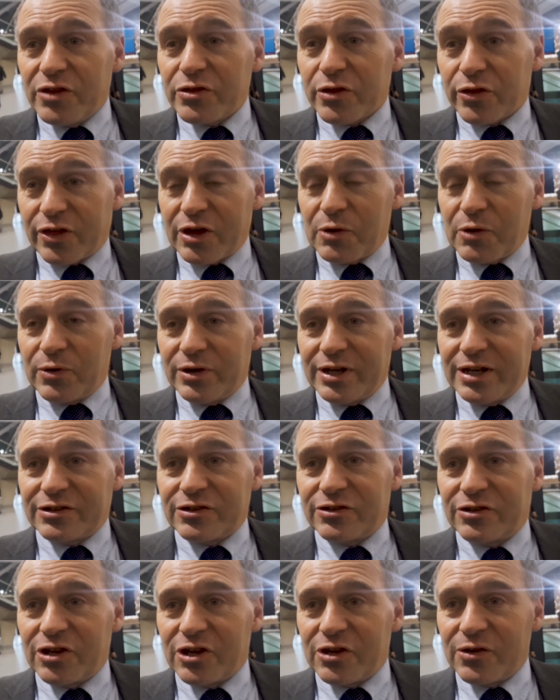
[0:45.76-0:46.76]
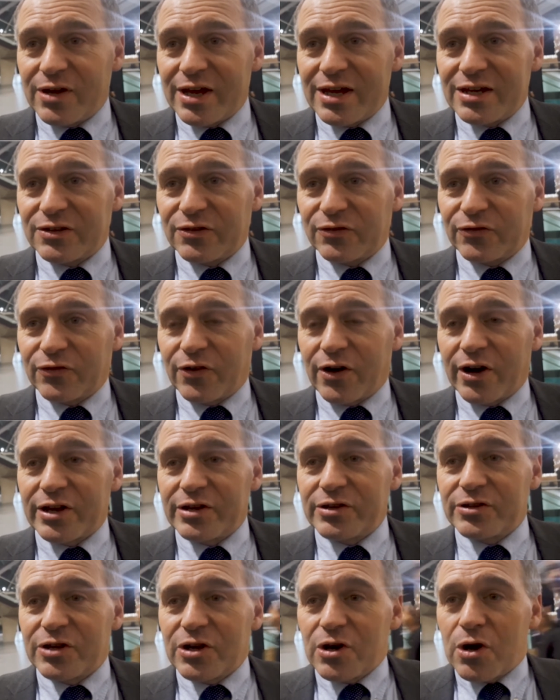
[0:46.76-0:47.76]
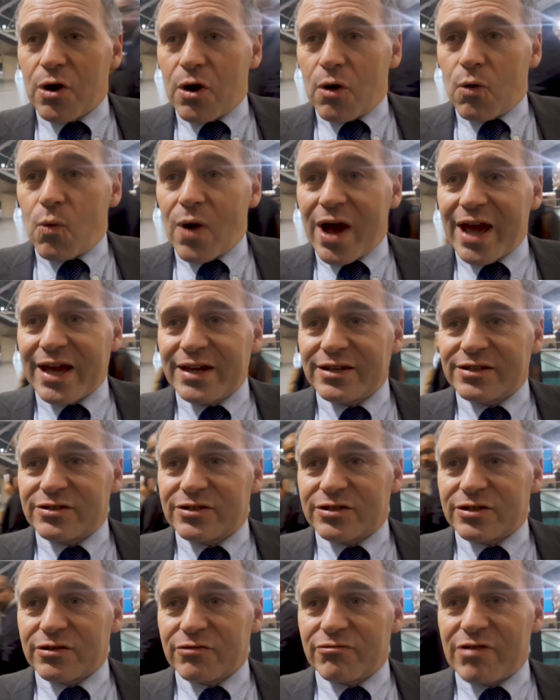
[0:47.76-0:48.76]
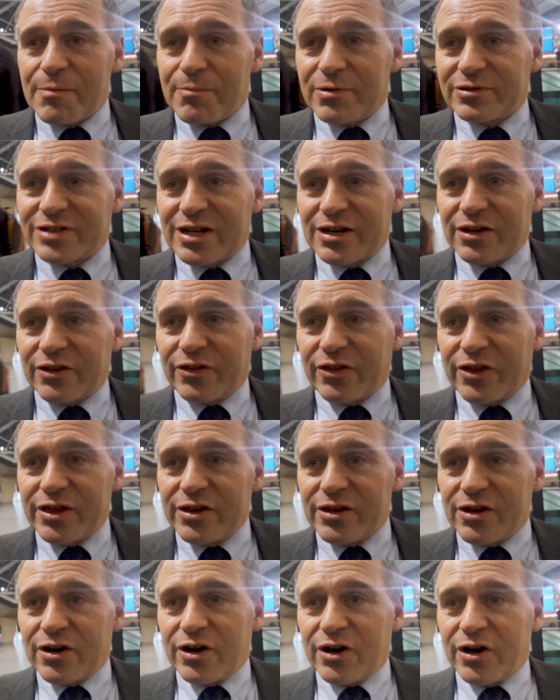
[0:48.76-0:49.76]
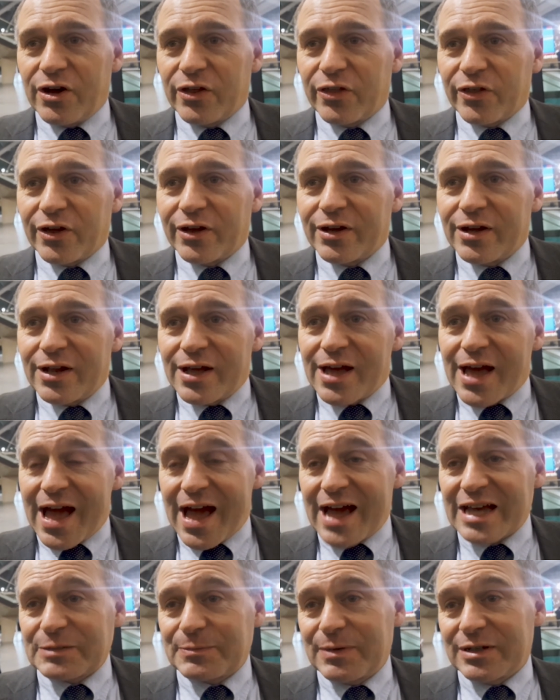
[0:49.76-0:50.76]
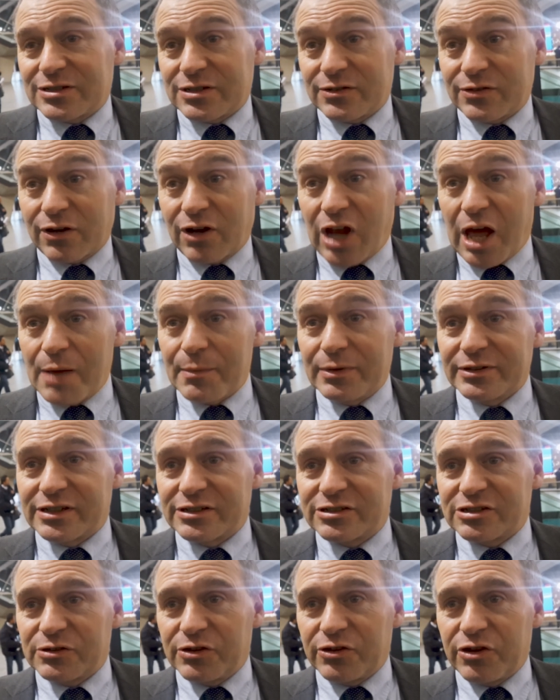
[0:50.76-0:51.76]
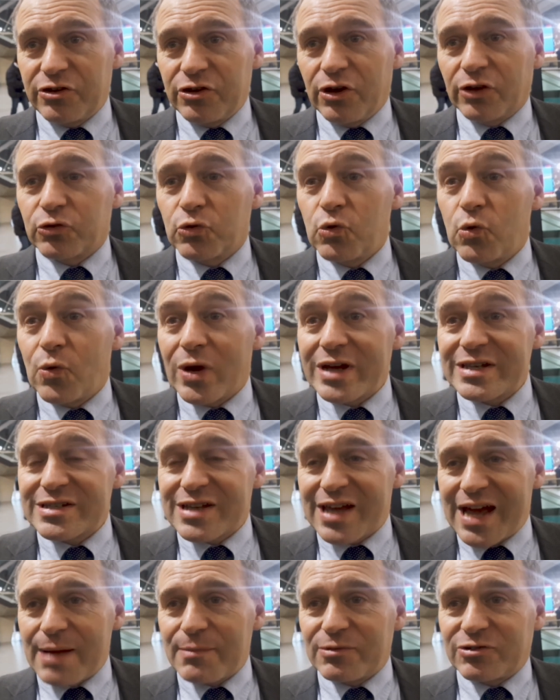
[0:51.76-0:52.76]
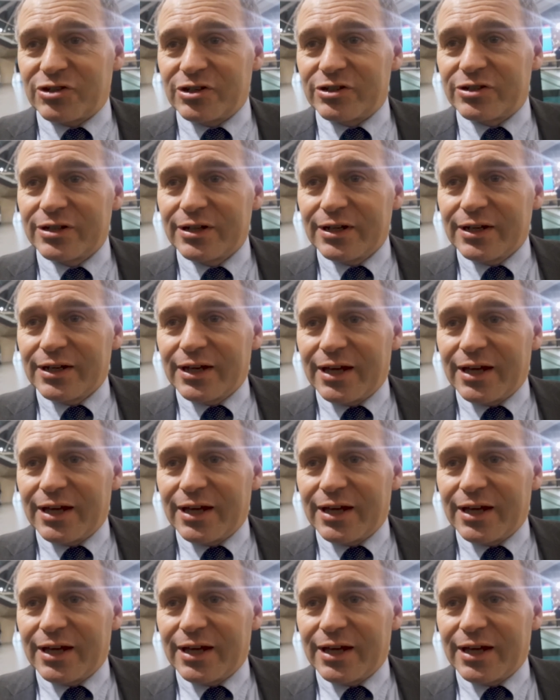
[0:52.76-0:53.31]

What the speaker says: The other thing we need to do is find ways to represent the other aspects of the climate system that are not always captured